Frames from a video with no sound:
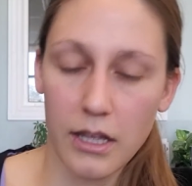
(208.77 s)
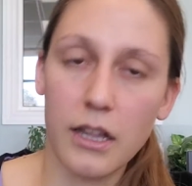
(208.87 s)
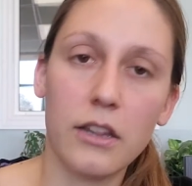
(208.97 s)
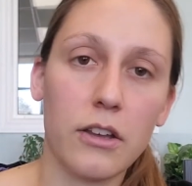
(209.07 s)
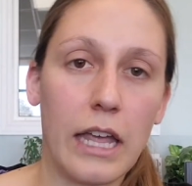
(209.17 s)

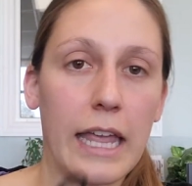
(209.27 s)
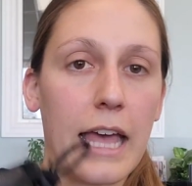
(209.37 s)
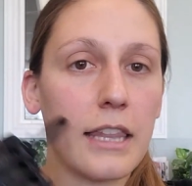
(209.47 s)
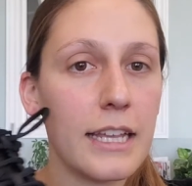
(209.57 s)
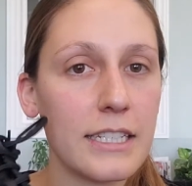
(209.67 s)
Looking
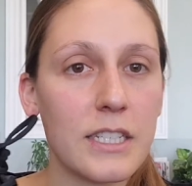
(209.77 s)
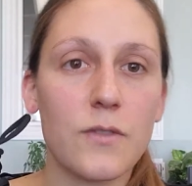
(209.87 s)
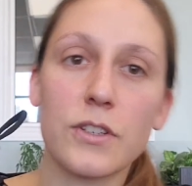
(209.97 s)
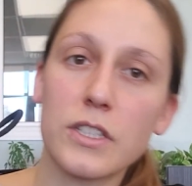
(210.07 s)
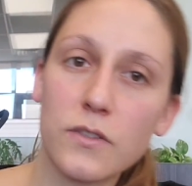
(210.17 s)
at laces
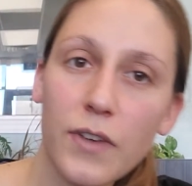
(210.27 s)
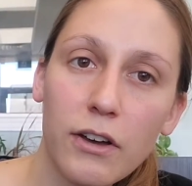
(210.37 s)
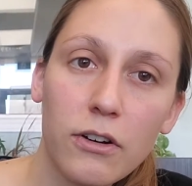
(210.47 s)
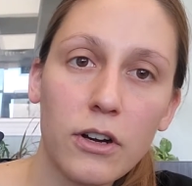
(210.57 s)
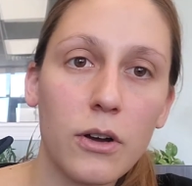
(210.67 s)
versus
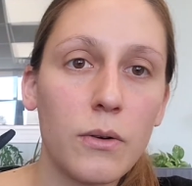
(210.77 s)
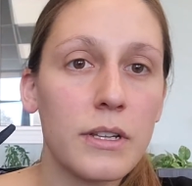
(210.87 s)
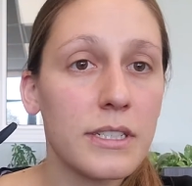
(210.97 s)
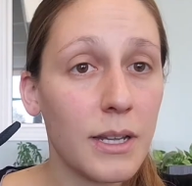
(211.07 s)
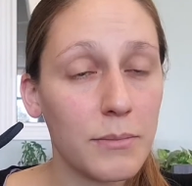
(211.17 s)
Velcro,
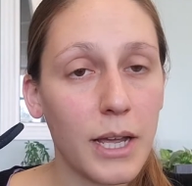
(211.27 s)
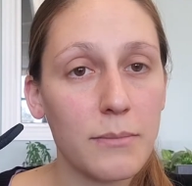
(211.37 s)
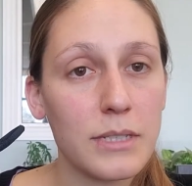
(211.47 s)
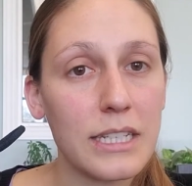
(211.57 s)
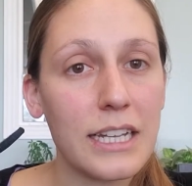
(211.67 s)

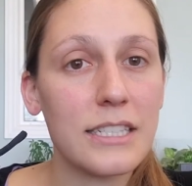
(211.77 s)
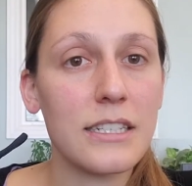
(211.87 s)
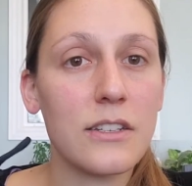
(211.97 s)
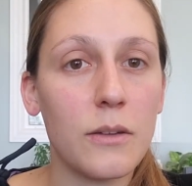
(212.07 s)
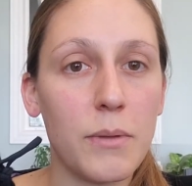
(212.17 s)
sometimes laces
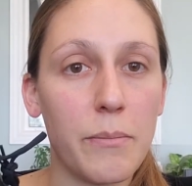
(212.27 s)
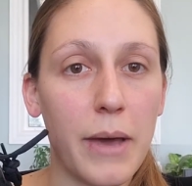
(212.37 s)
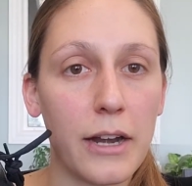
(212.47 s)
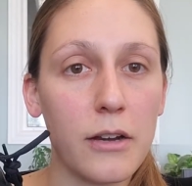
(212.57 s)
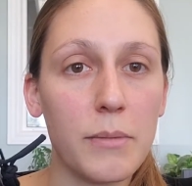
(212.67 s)
could be
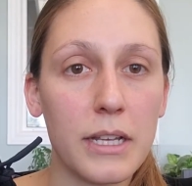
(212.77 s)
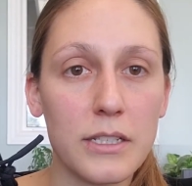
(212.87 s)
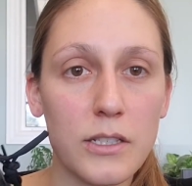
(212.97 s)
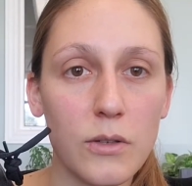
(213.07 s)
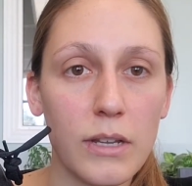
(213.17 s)
better
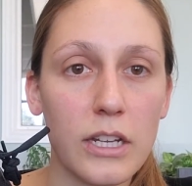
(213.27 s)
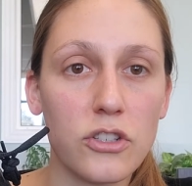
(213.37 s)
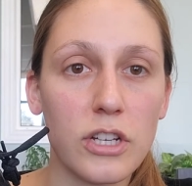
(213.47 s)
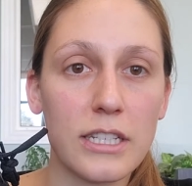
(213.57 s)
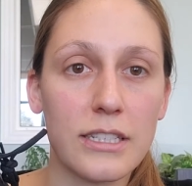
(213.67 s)
because you can
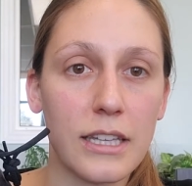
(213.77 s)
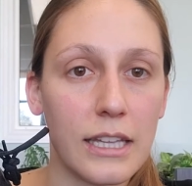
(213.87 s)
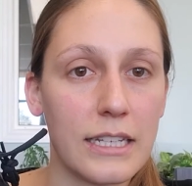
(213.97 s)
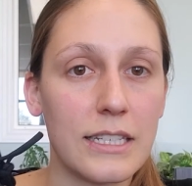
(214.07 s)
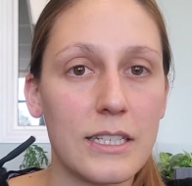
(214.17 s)
adjust the
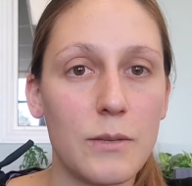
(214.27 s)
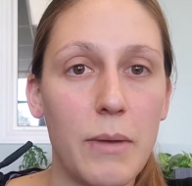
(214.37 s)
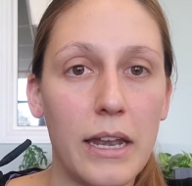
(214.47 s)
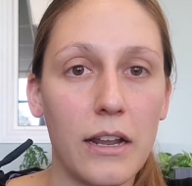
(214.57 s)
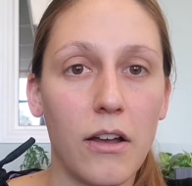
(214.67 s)
laces
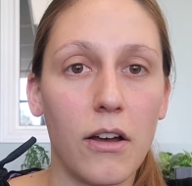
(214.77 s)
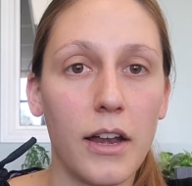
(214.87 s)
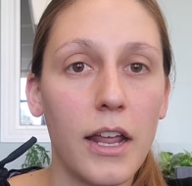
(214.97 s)
depending on